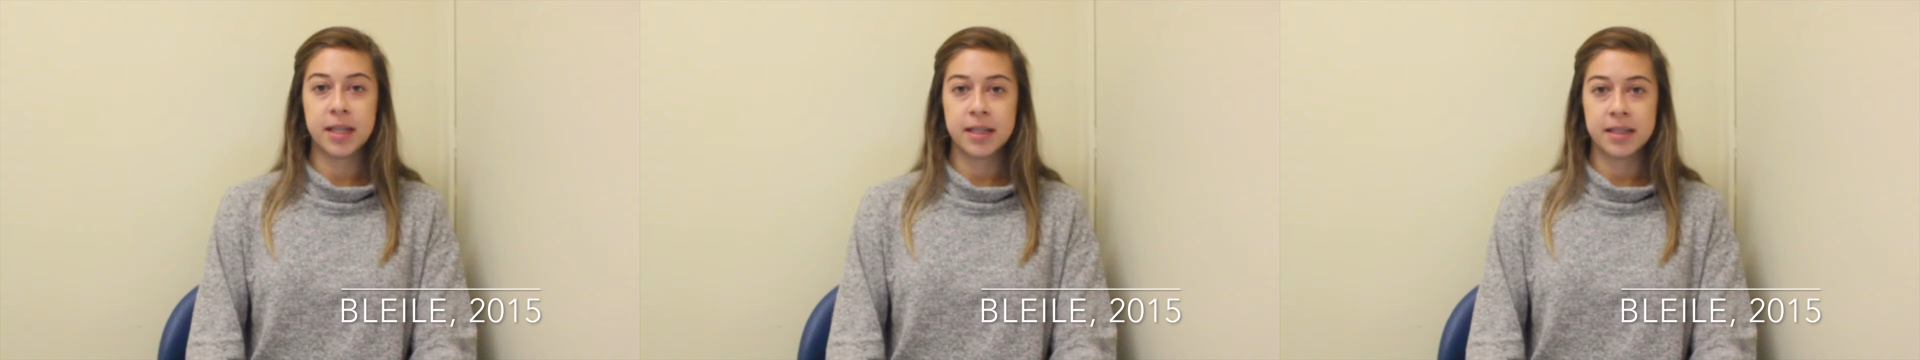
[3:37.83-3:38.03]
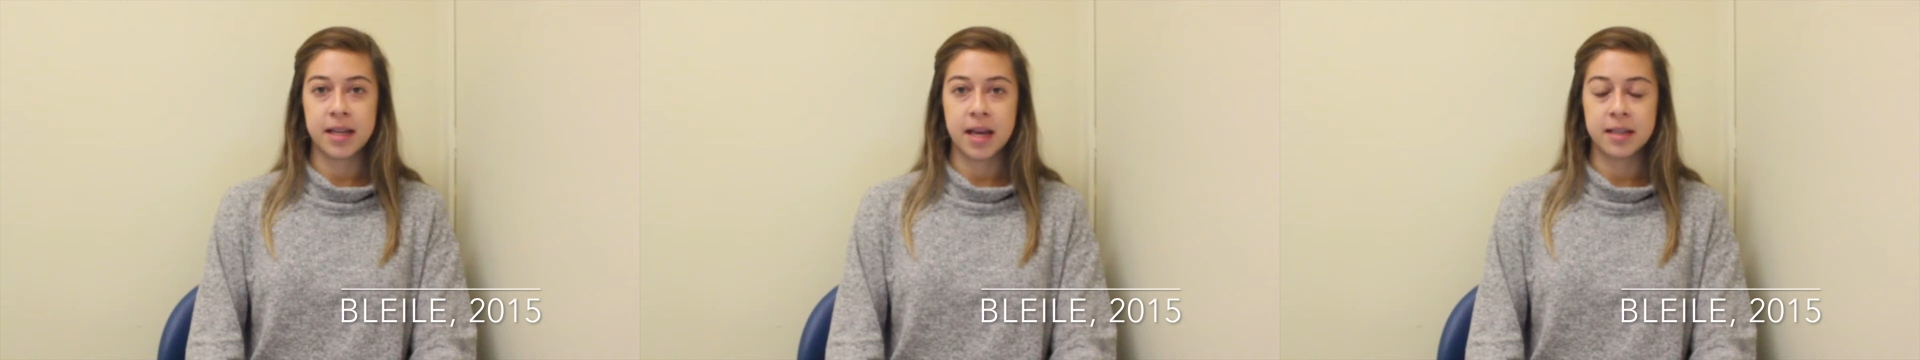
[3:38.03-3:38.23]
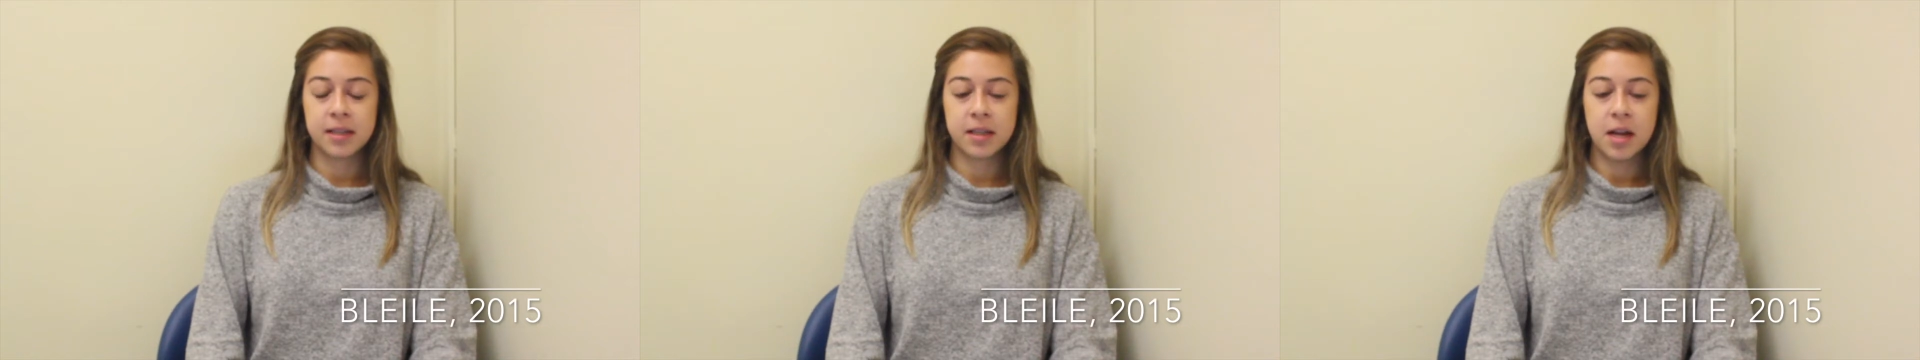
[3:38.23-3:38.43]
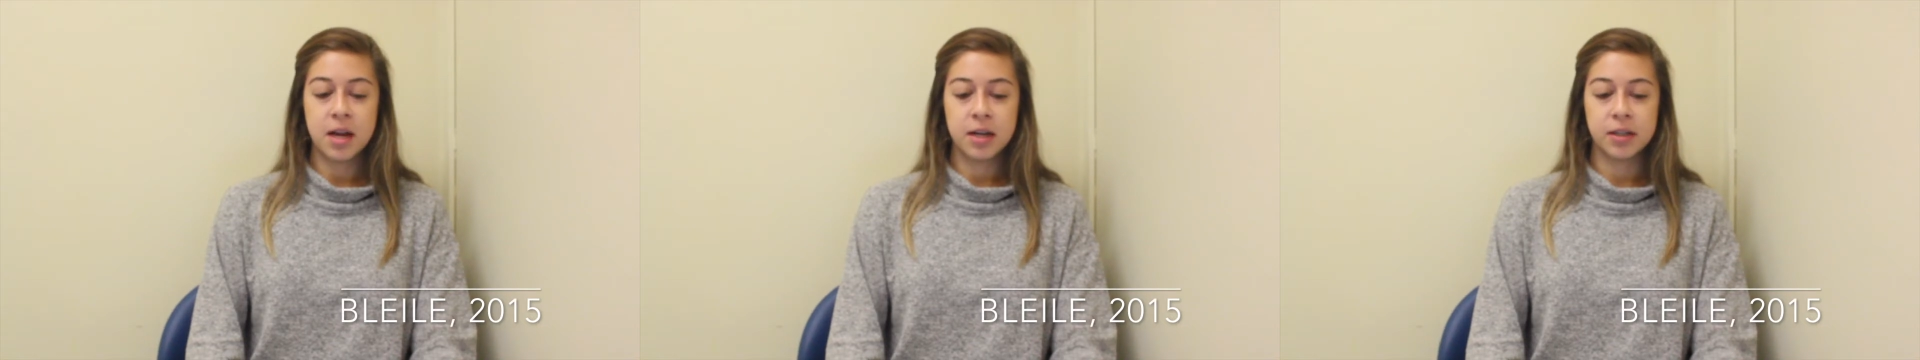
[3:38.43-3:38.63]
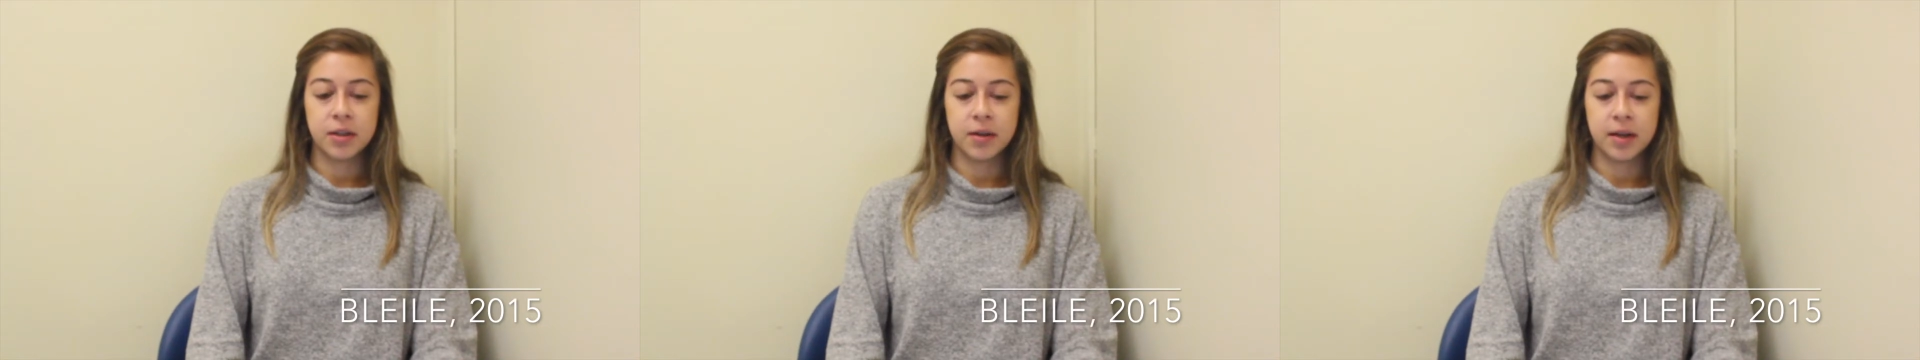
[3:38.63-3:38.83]
success
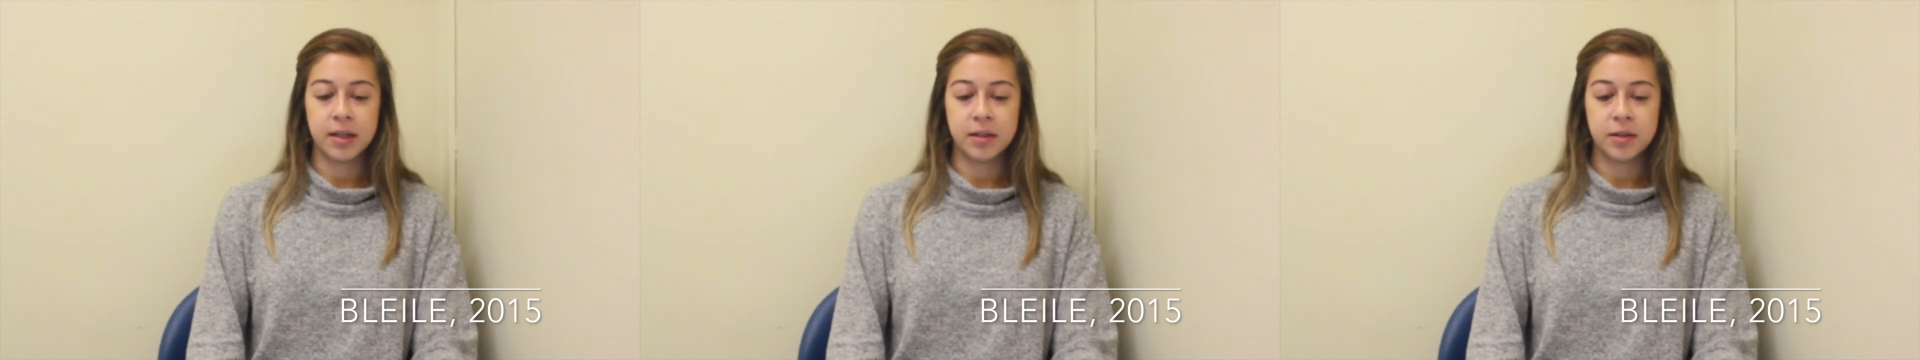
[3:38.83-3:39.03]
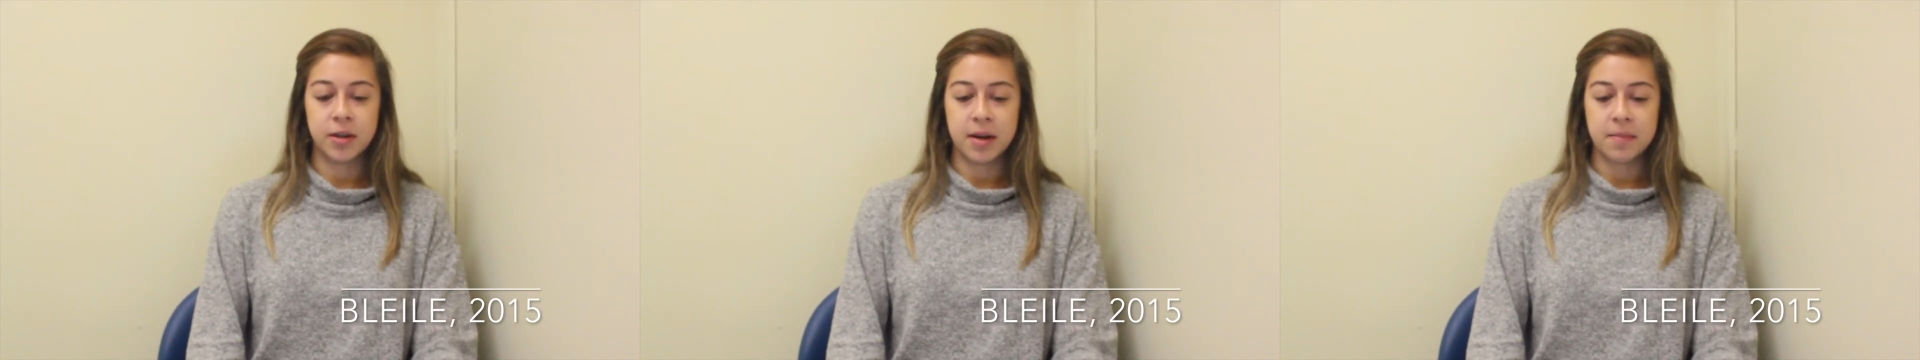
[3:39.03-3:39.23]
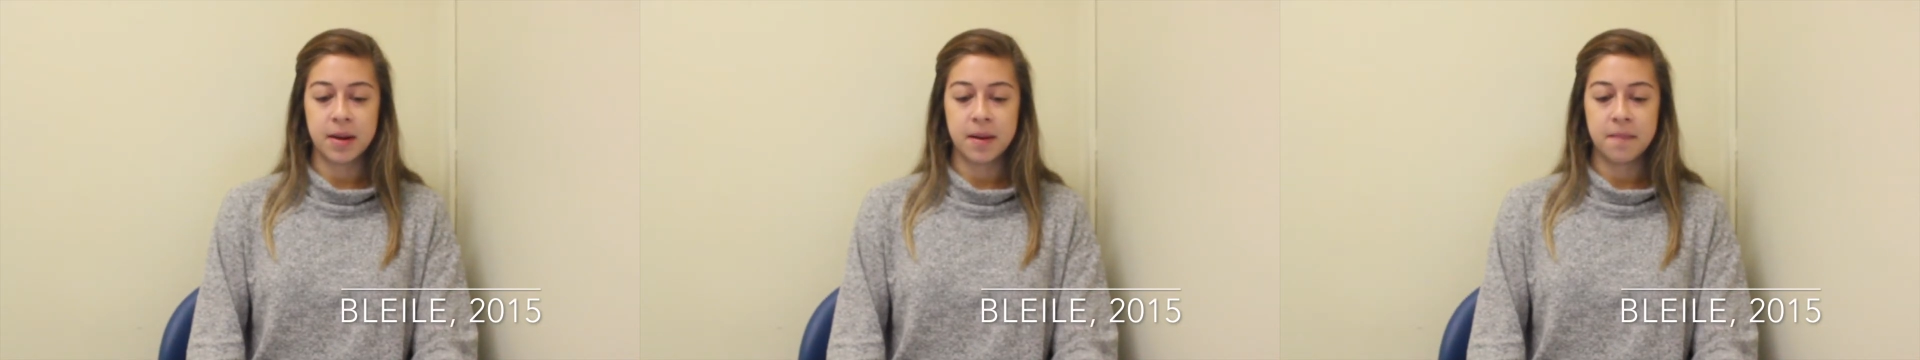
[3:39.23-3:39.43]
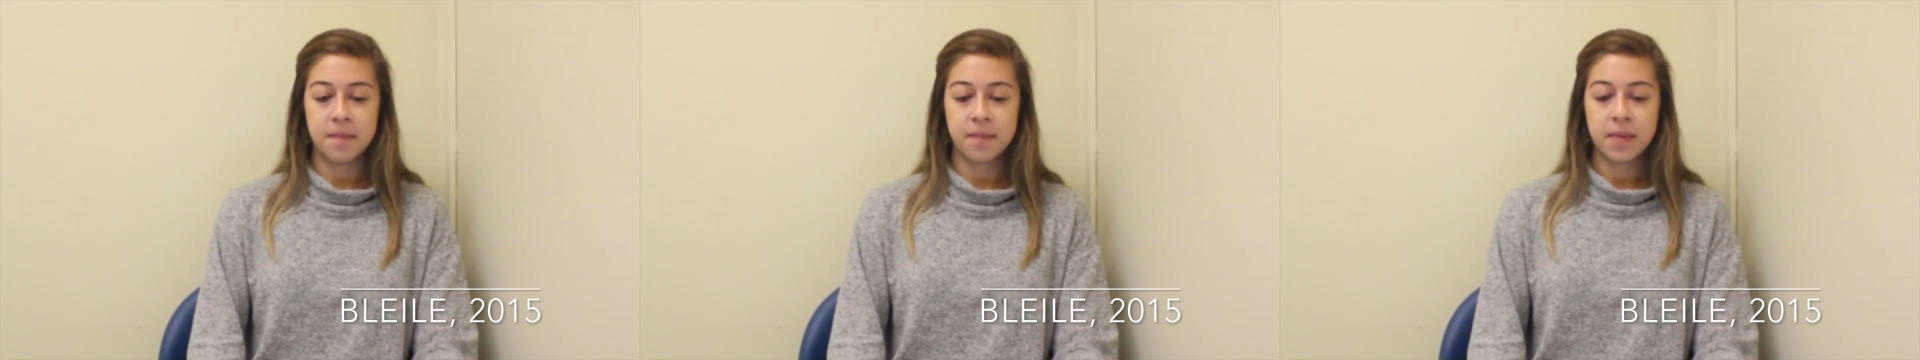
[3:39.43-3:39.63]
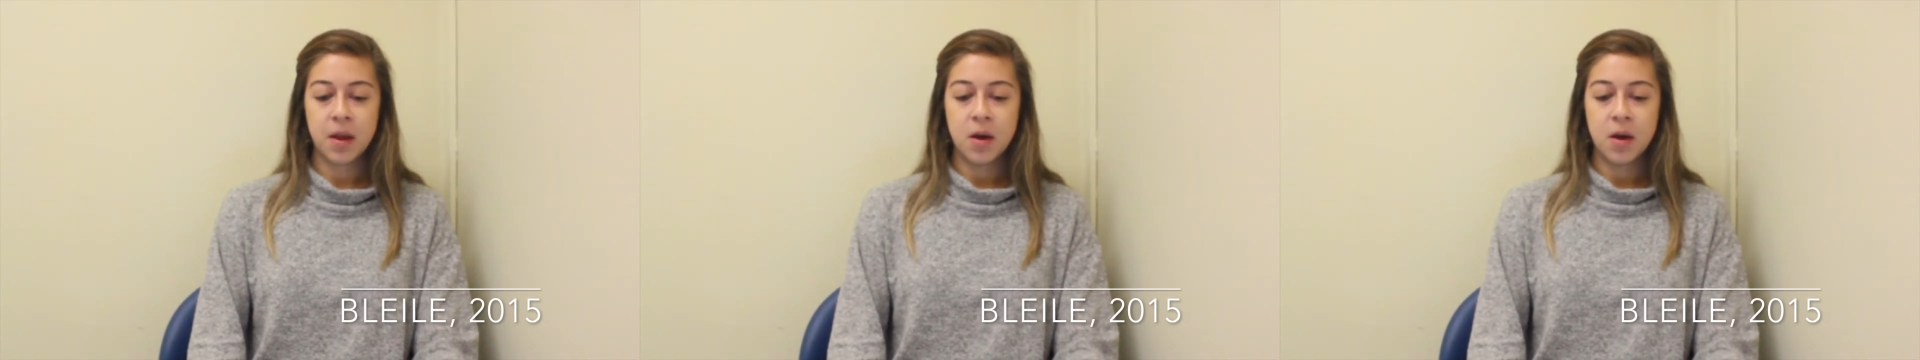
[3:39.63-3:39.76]
during treatment.